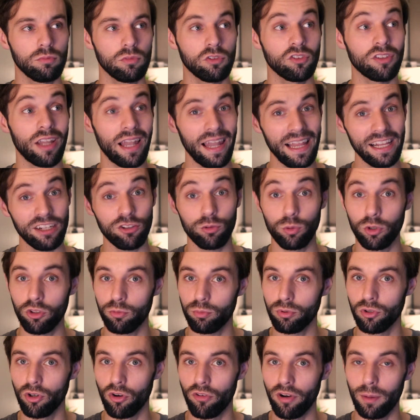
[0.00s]
select which
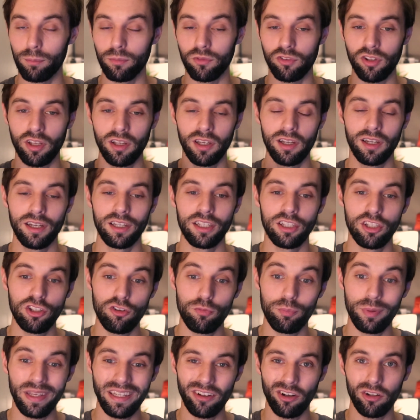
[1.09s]
programs
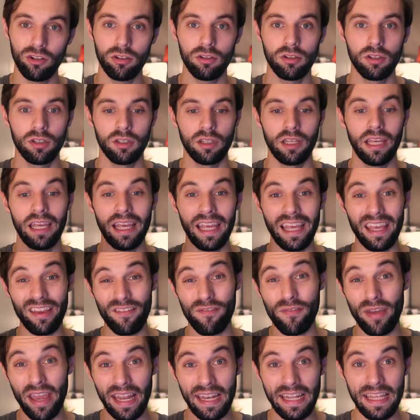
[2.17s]
you've been on,
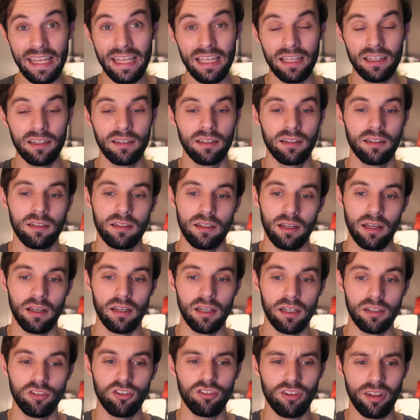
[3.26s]
if any,
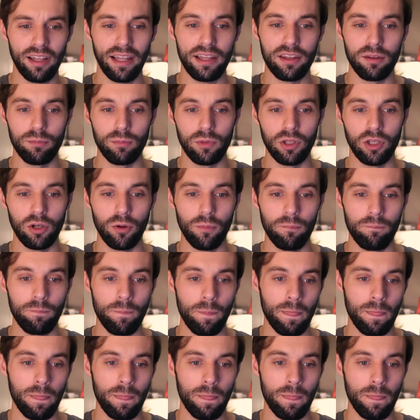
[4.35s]
just to let them know.